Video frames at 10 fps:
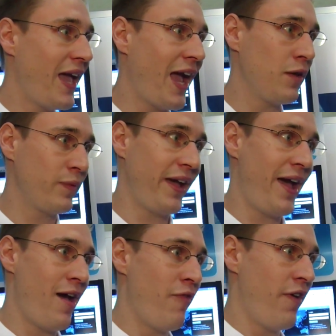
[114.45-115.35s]
and we
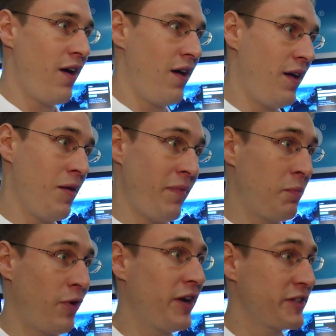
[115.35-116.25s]
have a
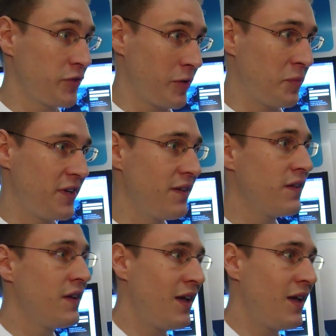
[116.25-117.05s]
product description.